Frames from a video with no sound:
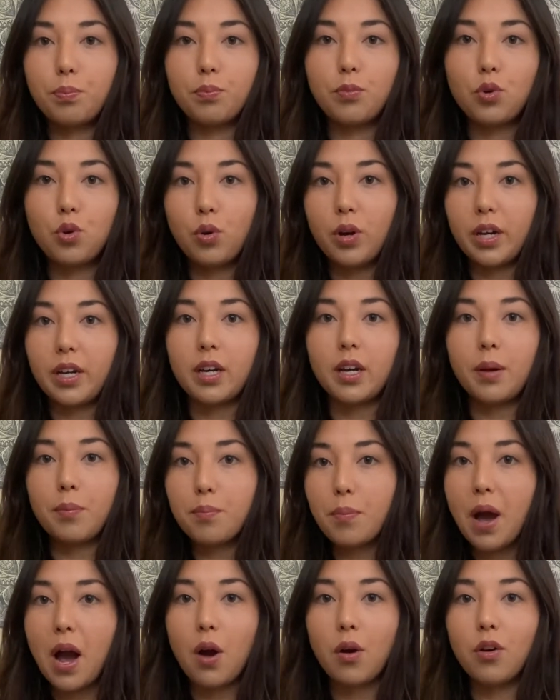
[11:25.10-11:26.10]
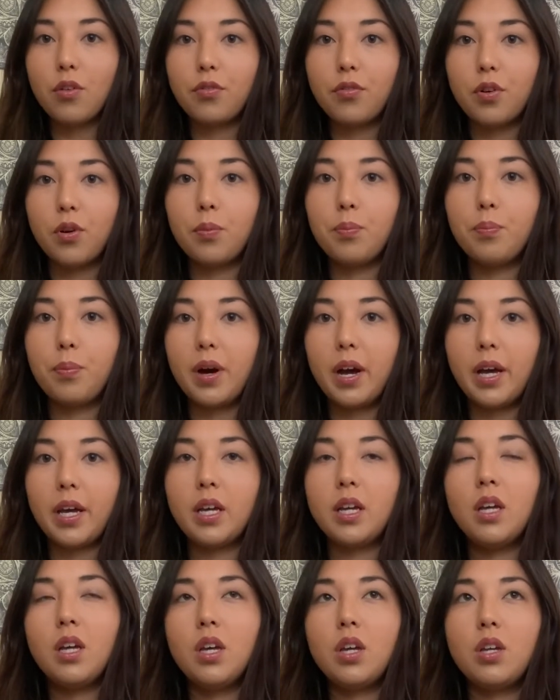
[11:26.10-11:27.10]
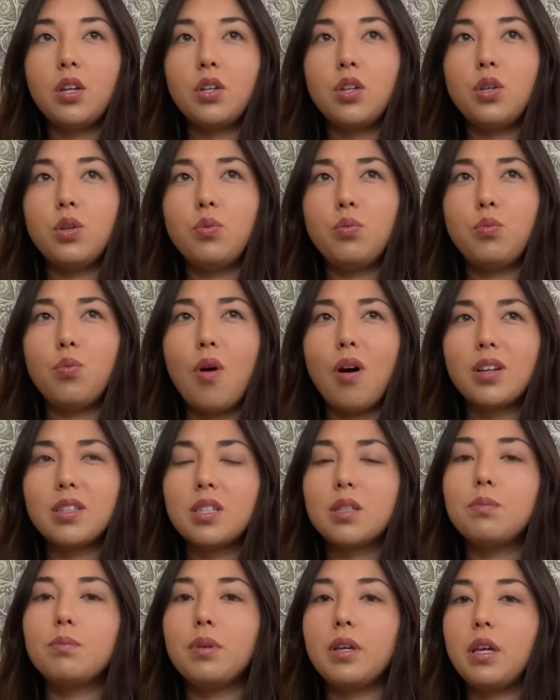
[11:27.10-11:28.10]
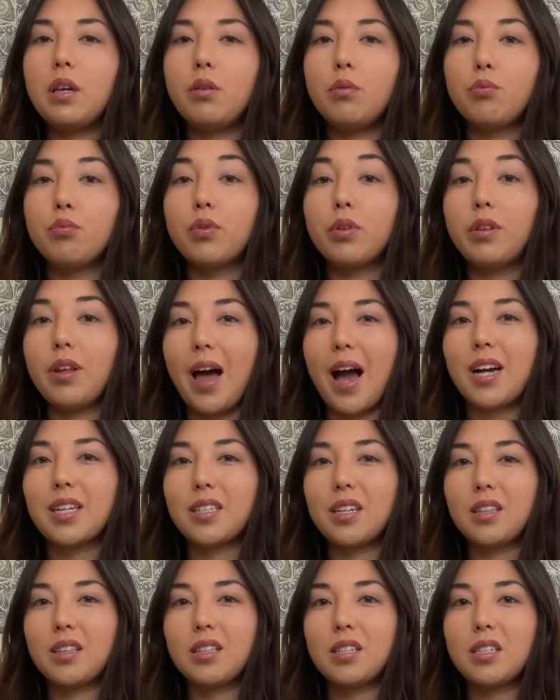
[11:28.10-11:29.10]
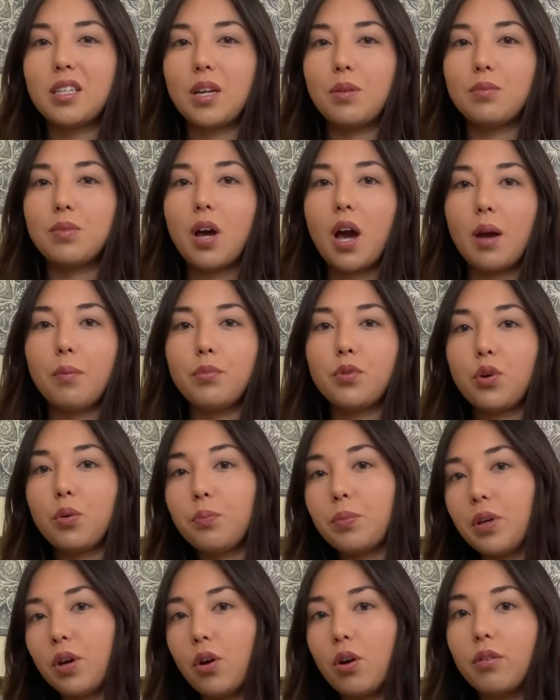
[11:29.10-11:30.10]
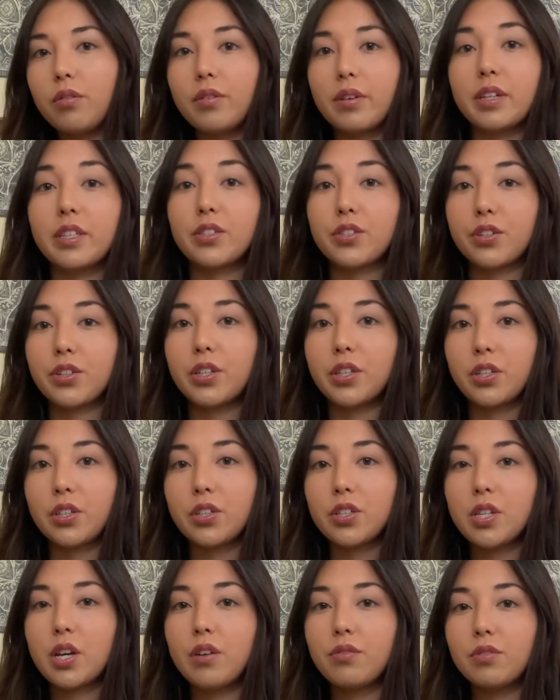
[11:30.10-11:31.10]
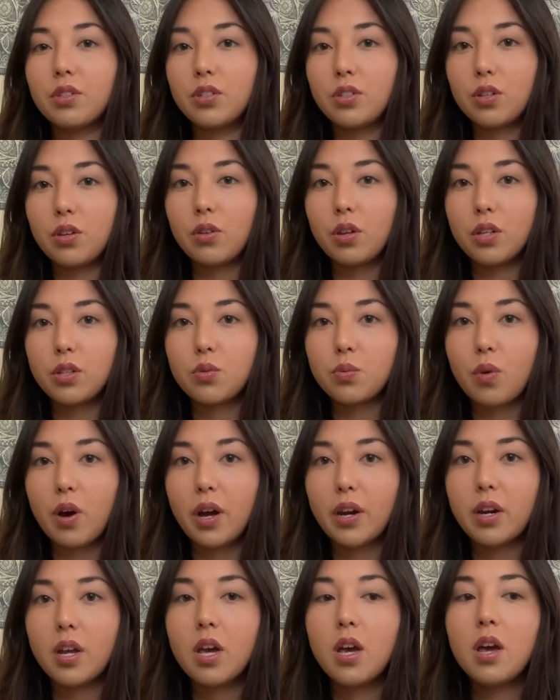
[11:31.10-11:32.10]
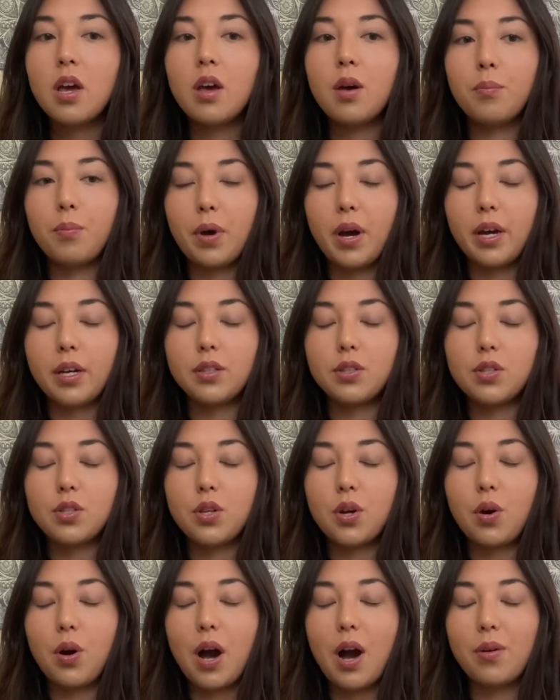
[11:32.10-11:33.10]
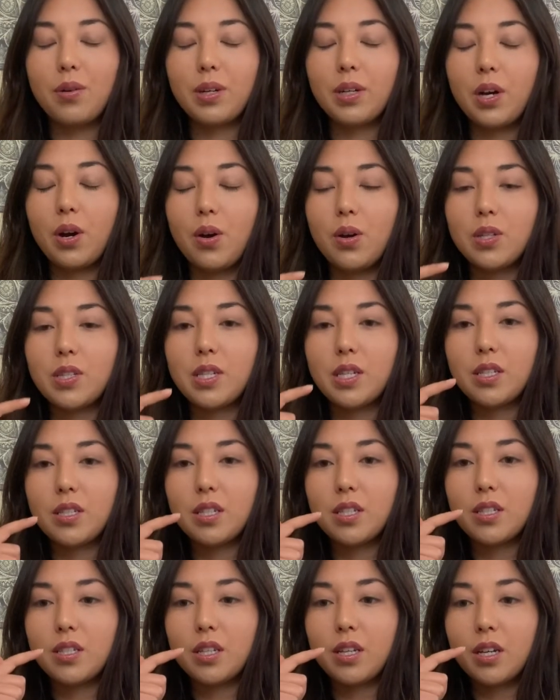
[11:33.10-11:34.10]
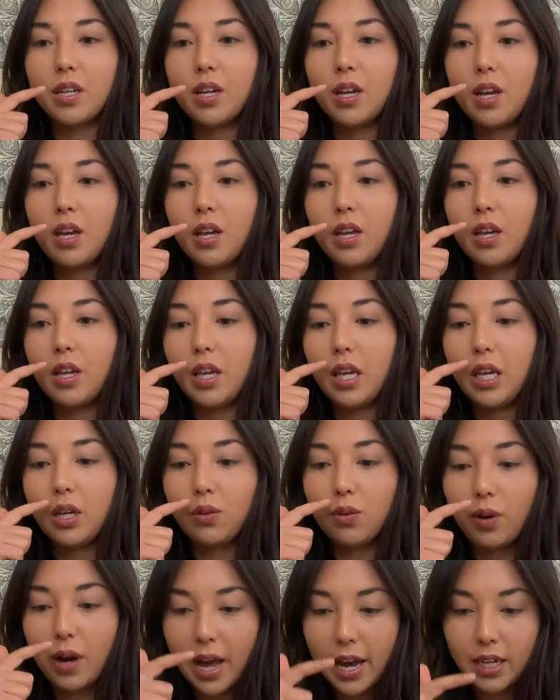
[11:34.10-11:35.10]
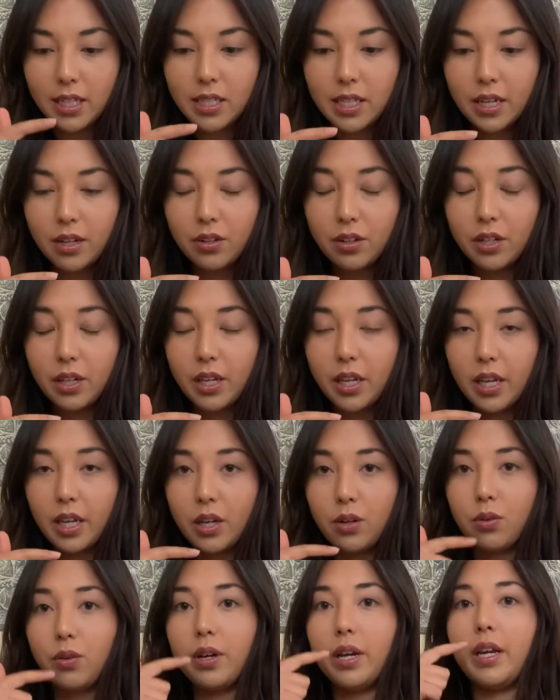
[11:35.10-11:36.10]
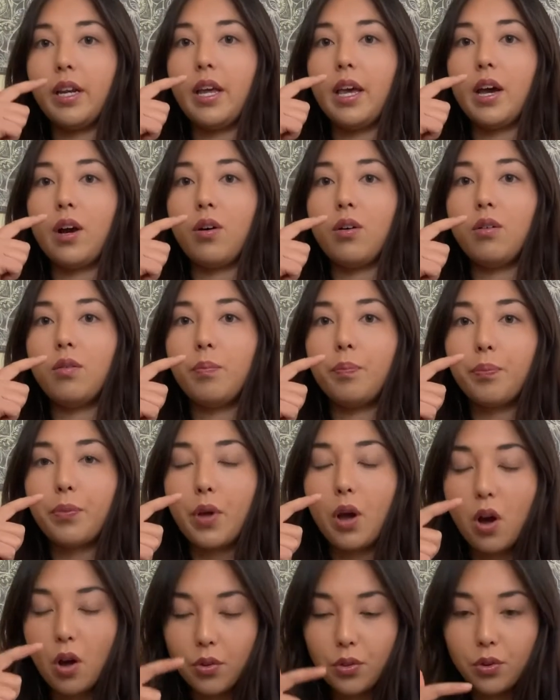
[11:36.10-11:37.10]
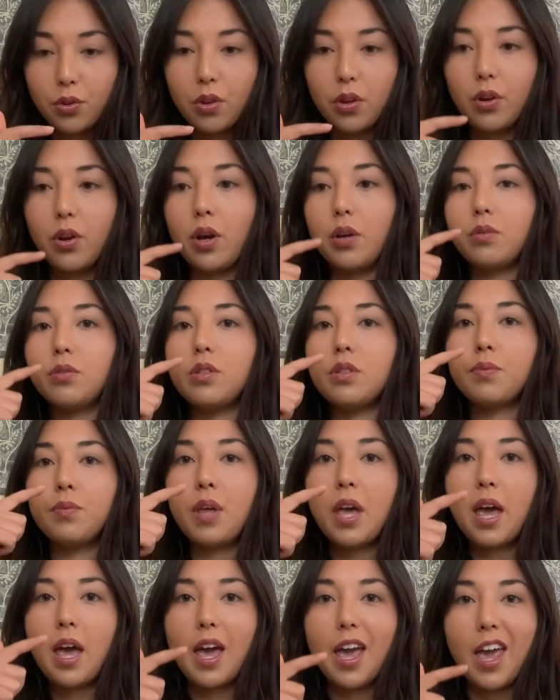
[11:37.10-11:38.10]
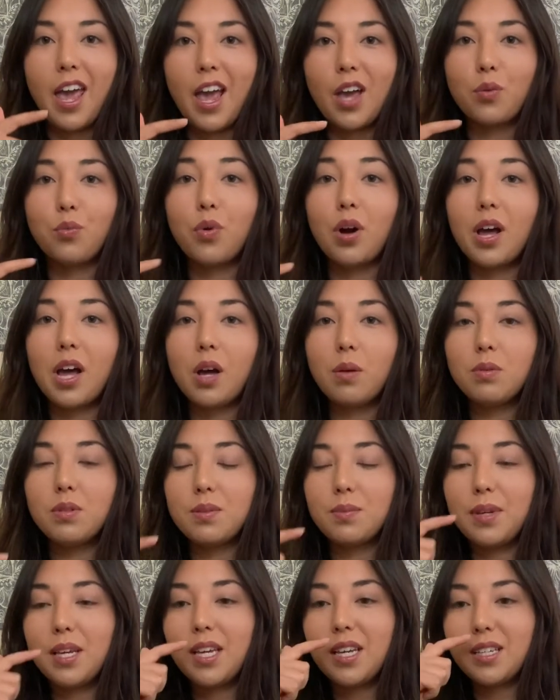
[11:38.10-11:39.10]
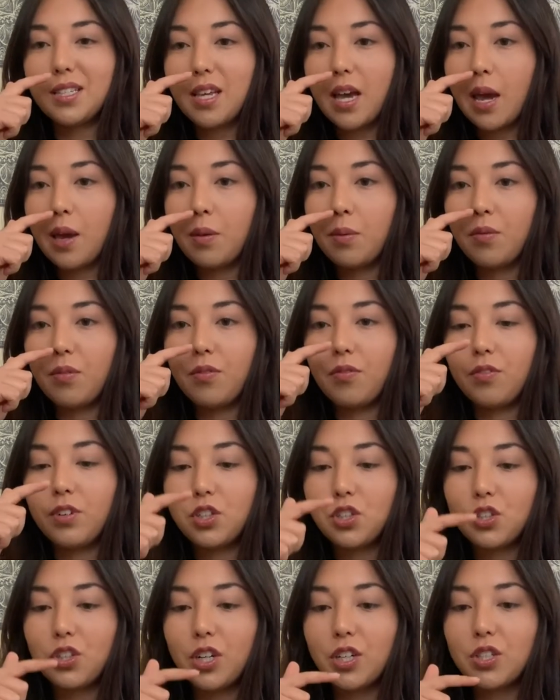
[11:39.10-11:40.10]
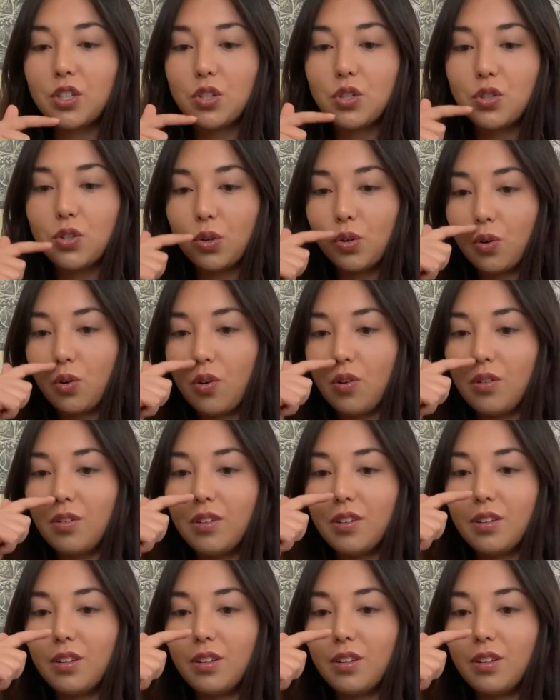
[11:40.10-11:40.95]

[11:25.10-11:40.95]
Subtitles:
quick and powerful, but you want to be relaxed at the same time. Don't be overexerting yourself to do this one. But so how it goes is it's a equal exhale and equal inhale all through the nose. And what helps me is I visualize a circle.